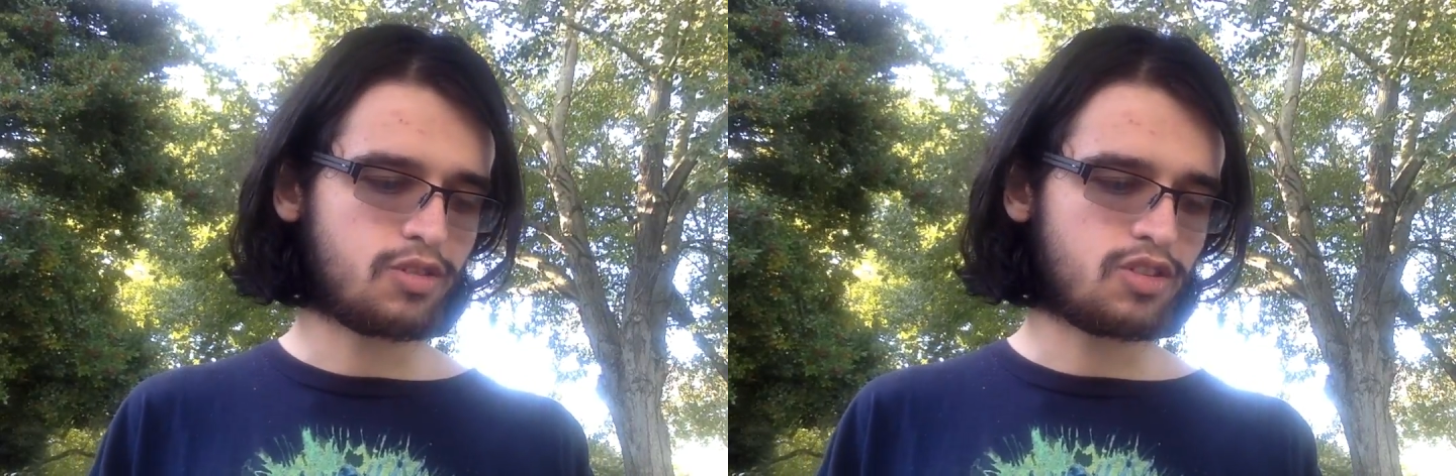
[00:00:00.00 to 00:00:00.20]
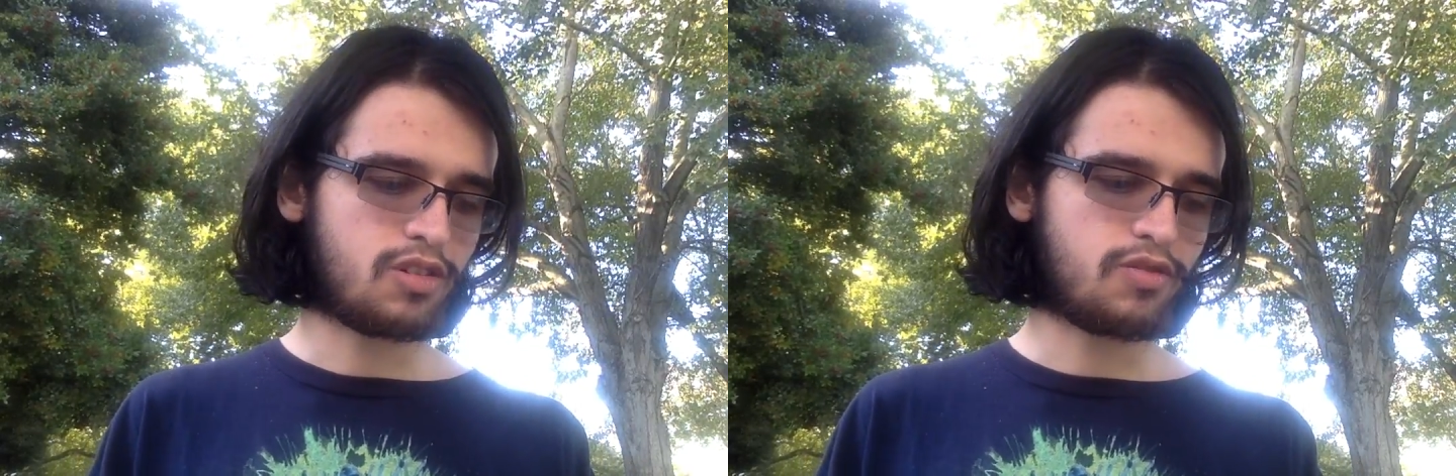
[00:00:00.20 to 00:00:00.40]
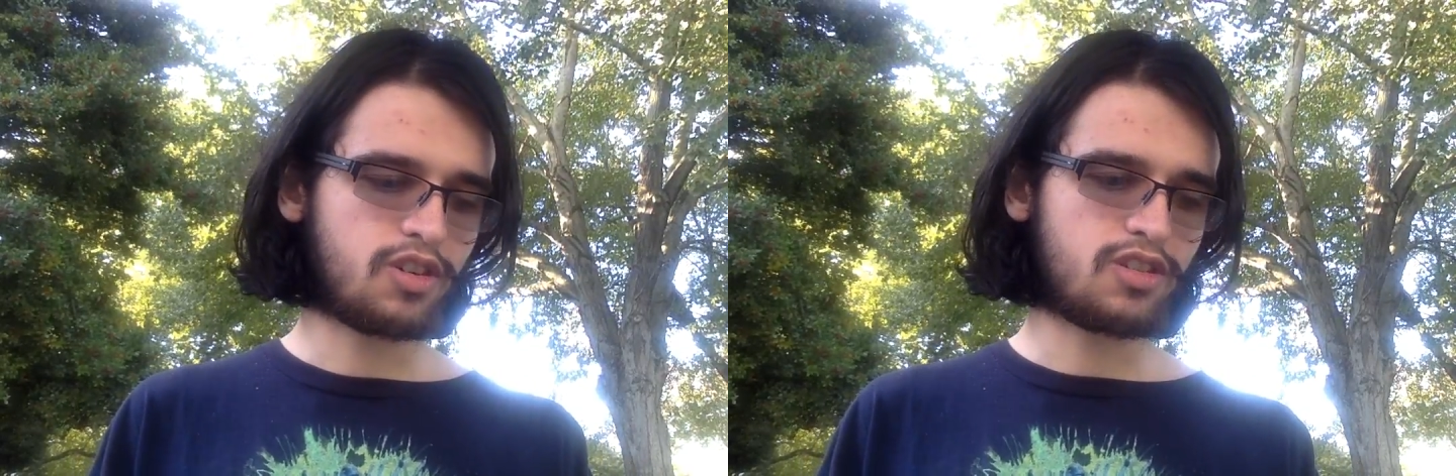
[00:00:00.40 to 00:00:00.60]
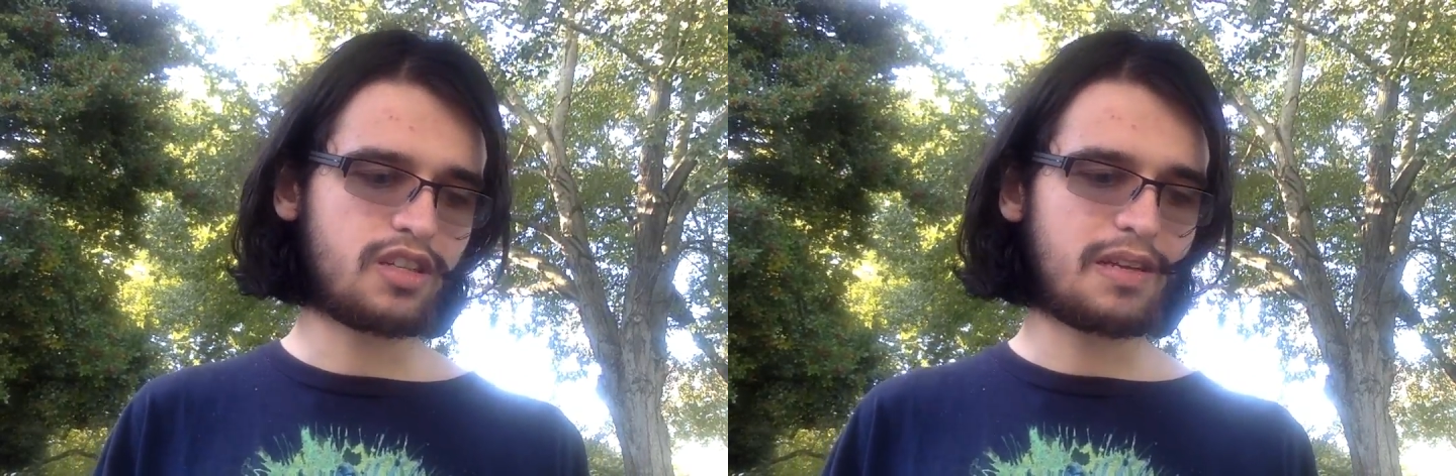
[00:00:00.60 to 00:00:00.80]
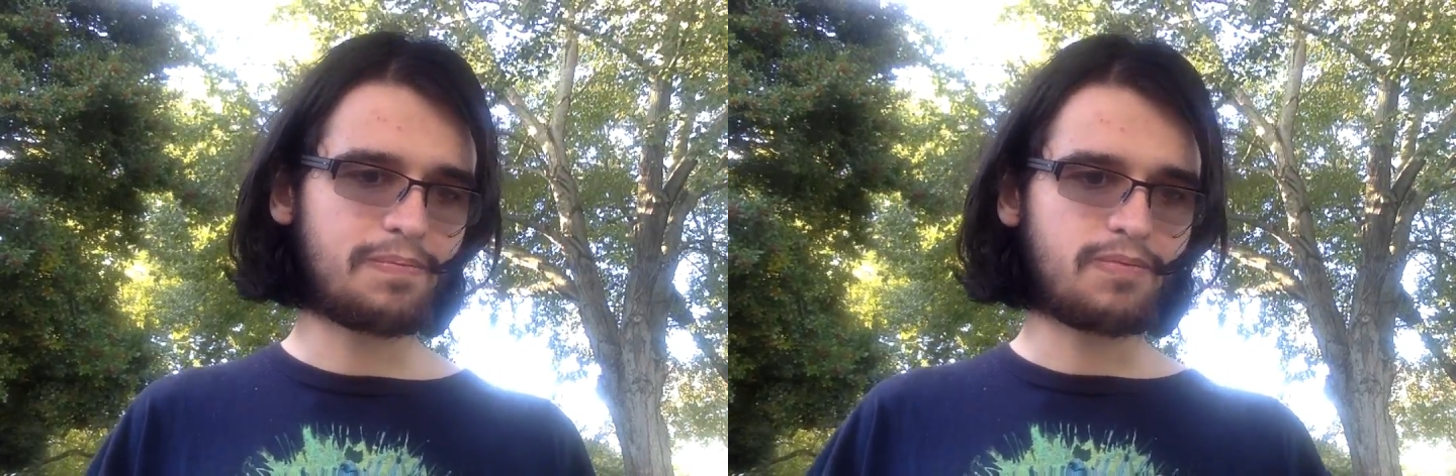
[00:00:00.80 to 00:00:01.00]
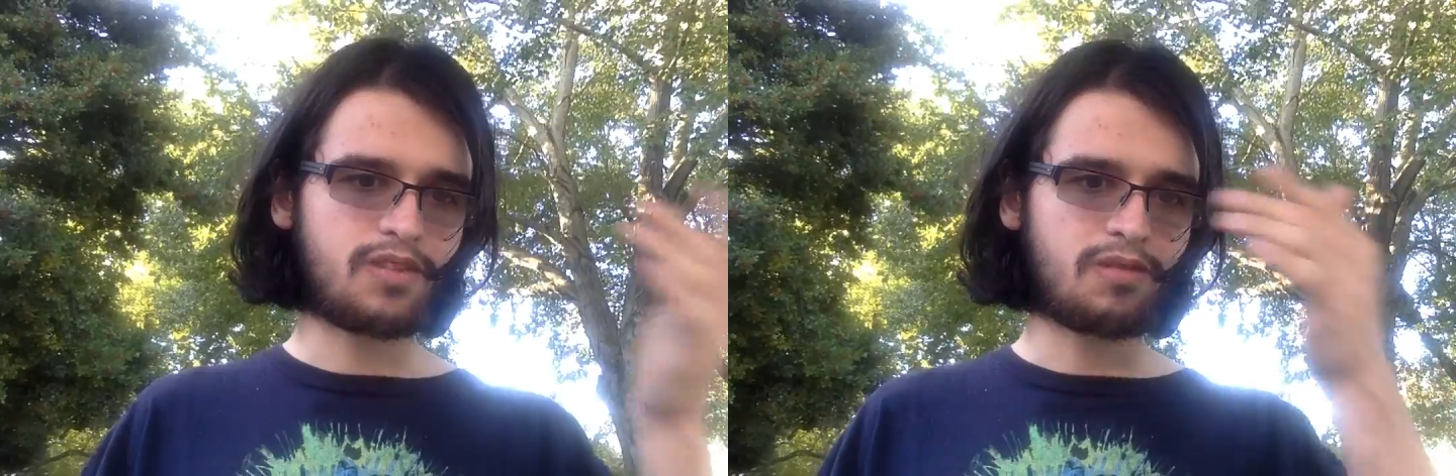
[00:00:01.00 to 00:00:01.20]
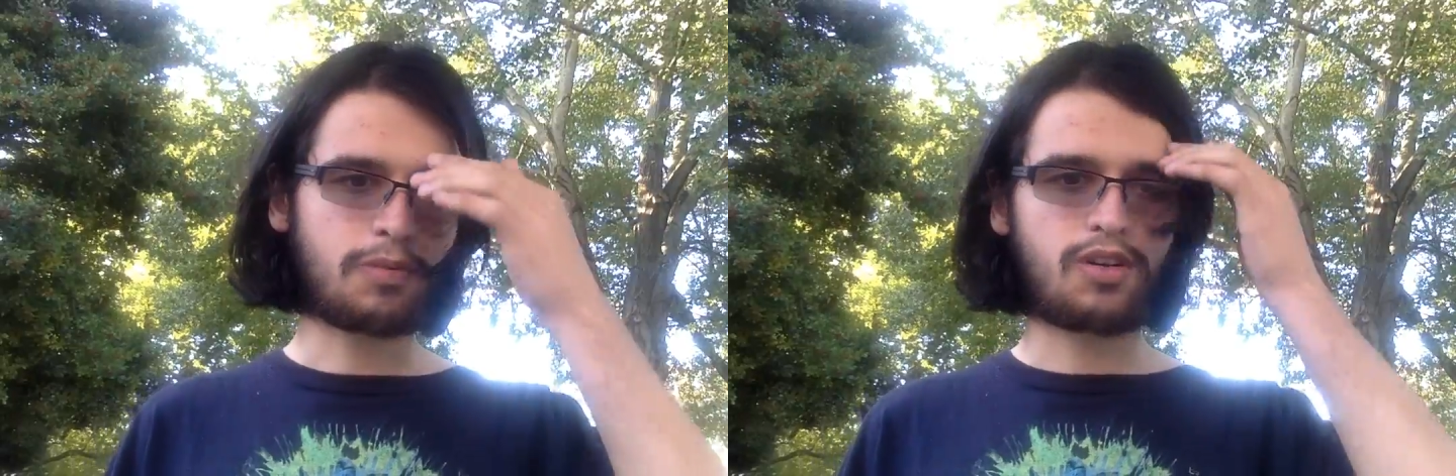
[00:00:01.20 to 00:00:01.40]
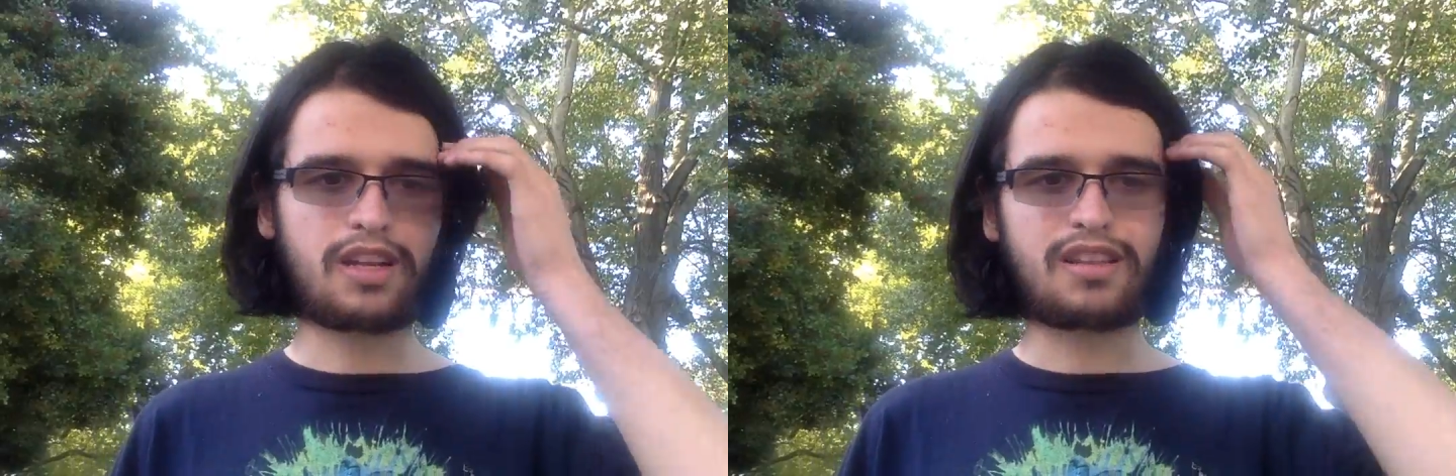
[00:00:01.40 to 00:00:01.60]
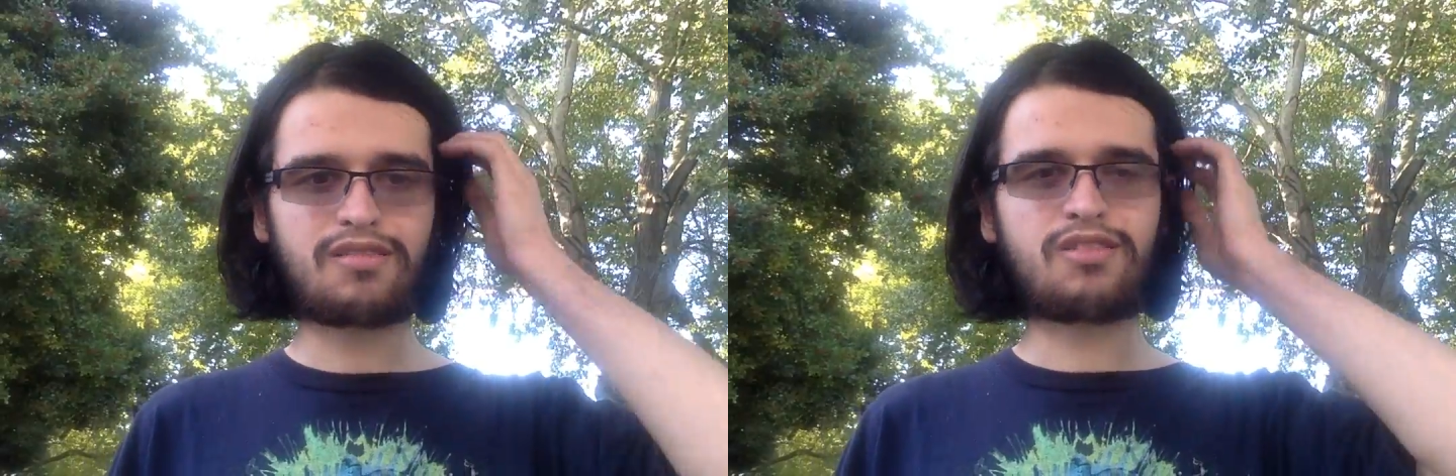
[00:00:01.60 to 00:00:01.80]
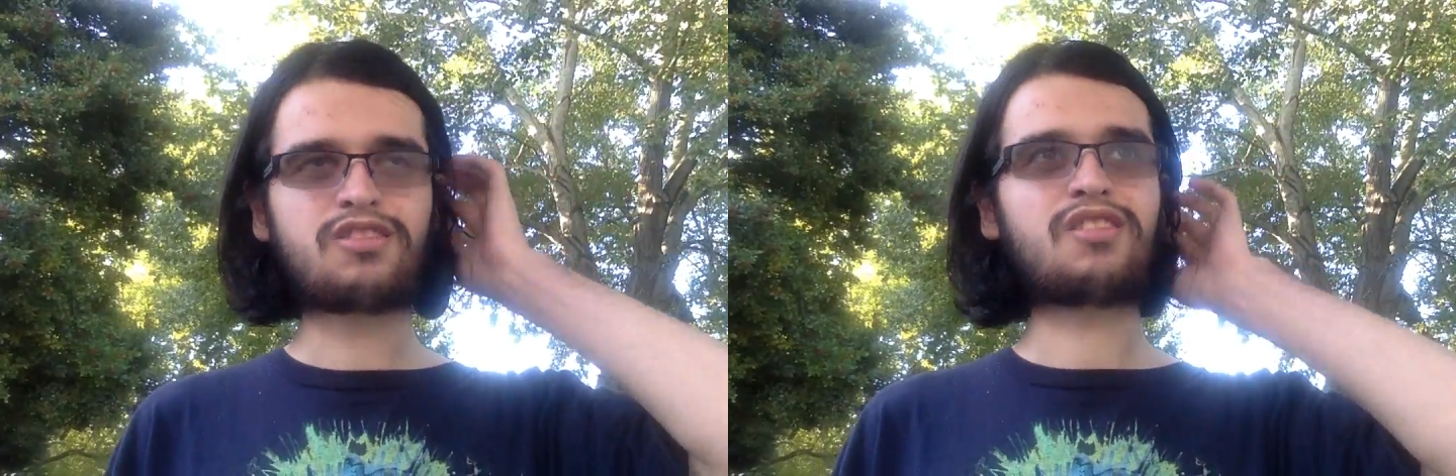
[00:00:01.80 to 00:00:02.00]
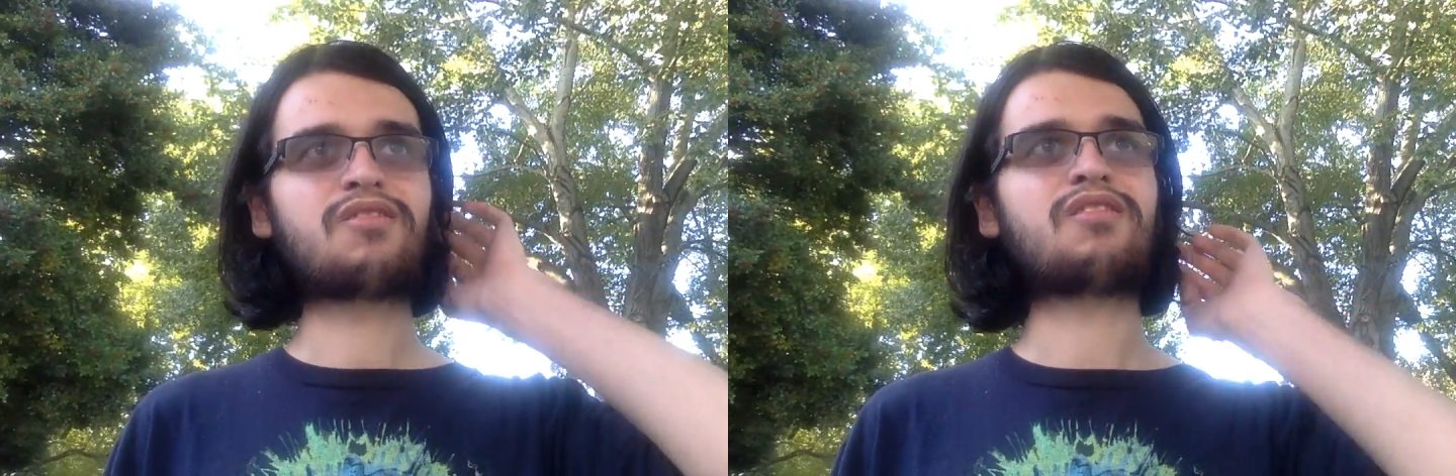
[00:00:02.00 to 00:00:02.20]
which are unfortunately burning, which